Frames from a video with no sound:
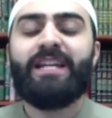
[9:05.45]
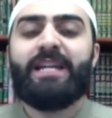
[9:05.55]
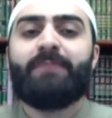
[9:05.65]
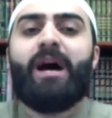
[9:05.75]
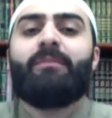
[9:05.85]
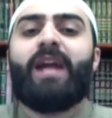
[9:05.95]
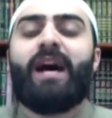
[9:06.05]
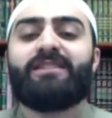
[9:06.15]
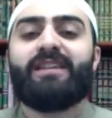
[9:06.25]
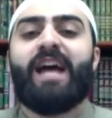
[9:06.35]
Imam
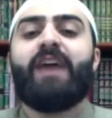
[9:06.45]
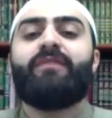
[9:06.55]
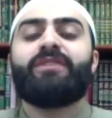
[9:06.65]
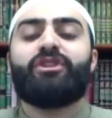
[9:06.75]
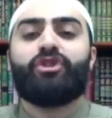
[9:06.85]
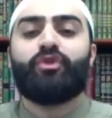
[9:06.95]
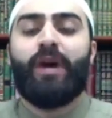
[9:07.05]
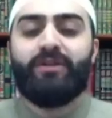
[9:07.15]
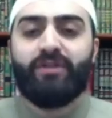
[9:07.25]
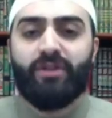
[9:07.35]
al-Hasan having to
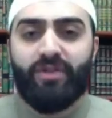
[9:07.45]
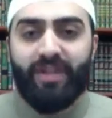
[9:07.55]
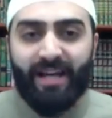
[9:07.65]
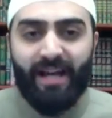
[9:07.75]
surrender the